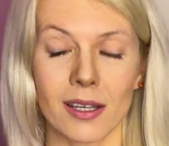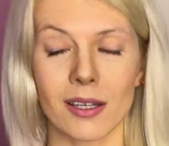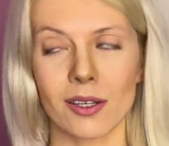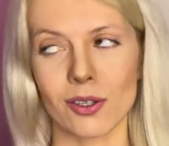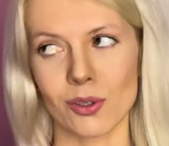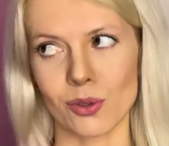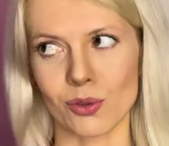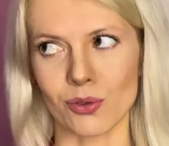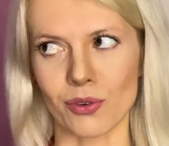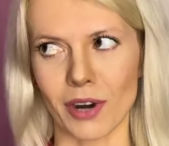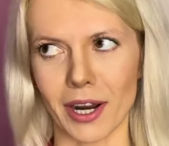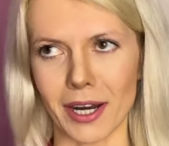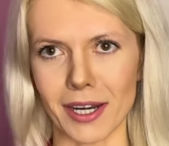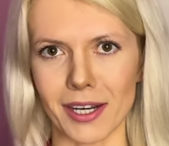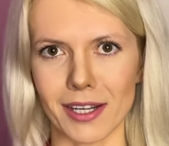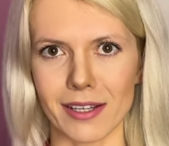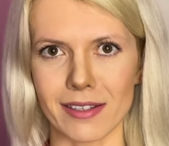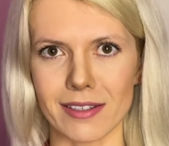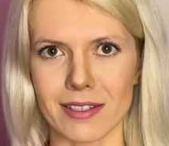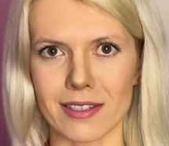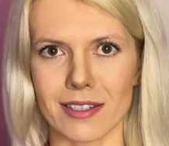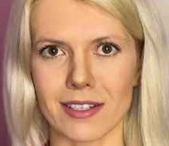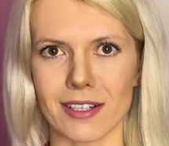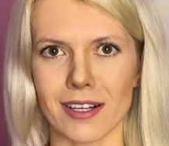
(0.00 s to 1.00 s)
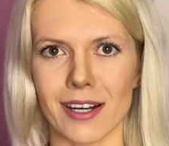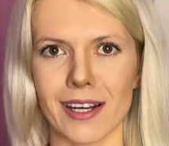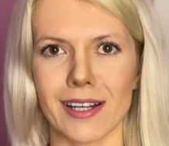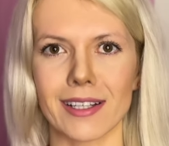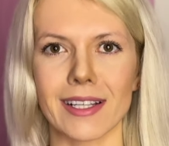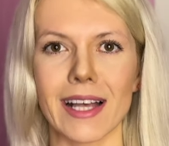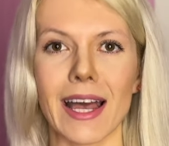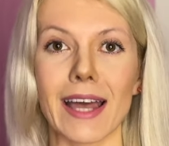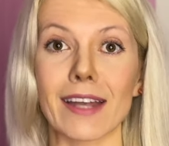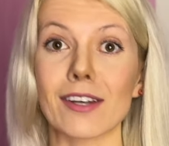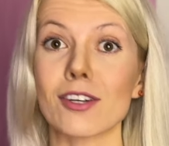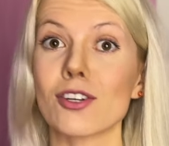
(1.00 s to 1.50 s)
Ukrainian style,
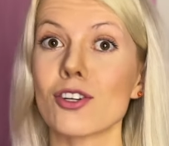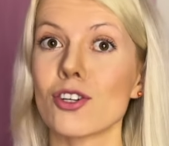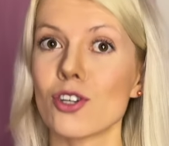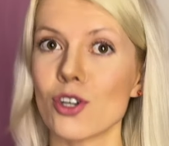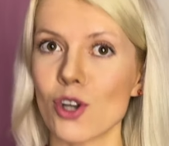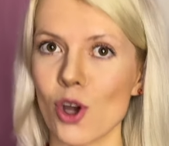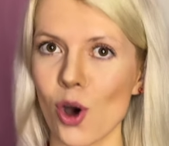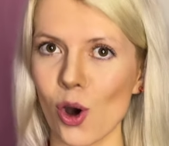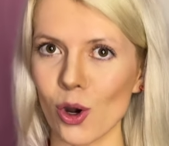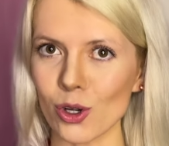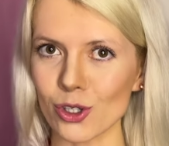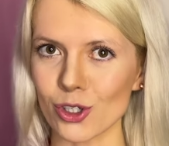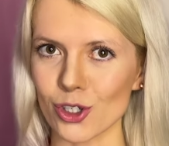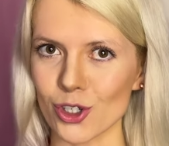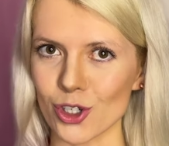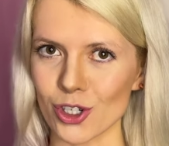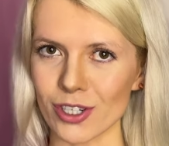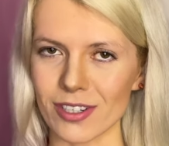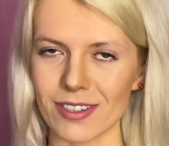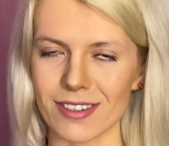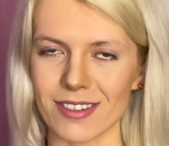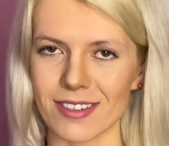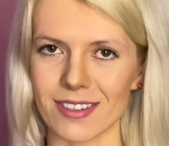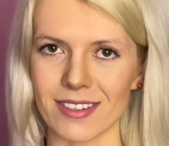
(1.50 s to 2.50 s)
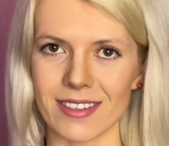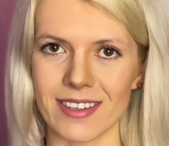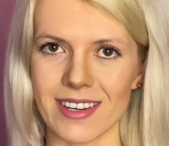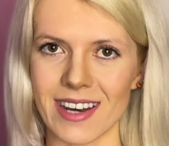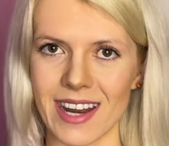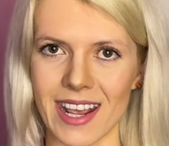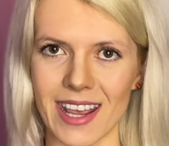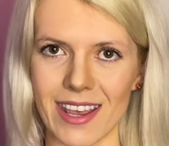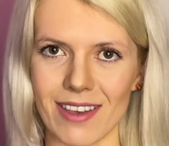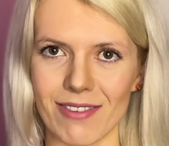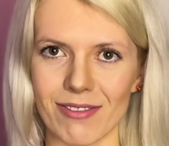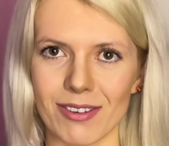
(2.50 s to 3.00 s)
and not just a
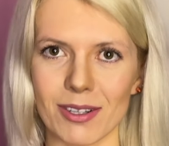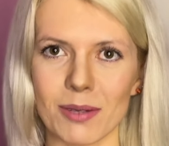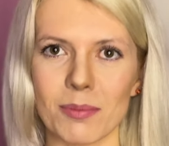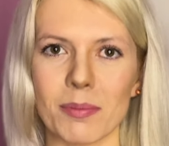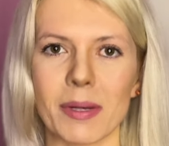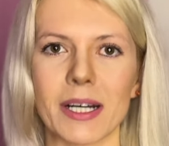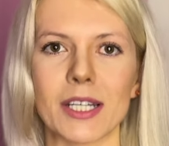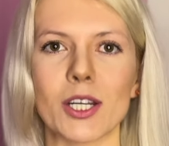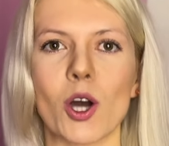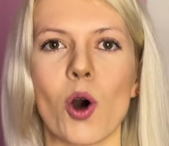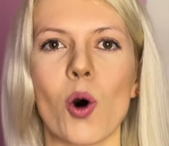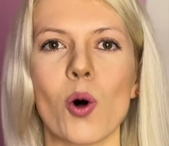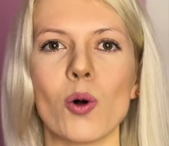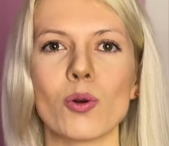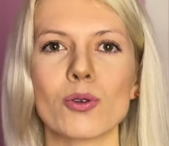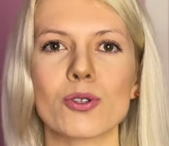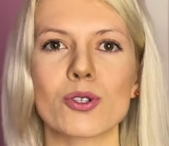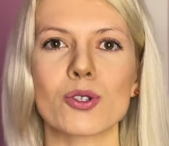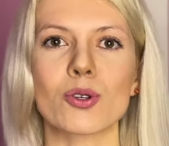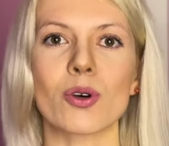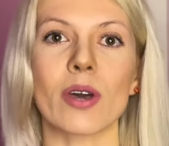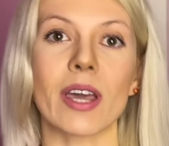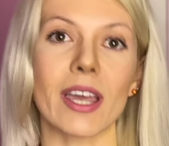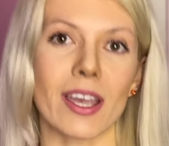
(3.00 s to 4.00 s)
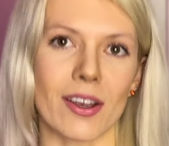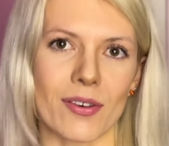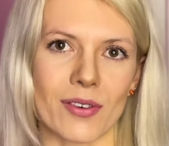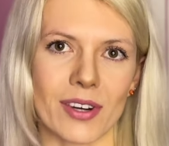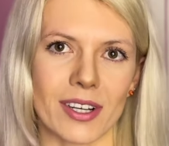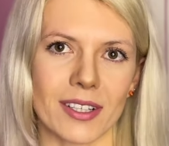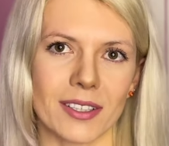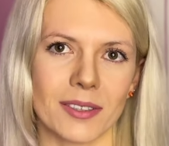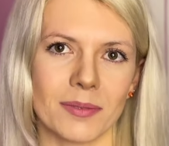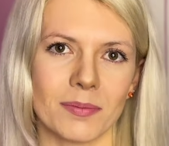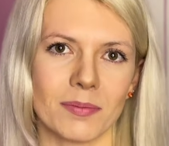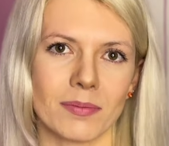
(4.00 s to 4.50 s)
naval but also
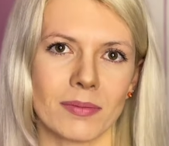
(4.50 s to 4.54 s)
aerial.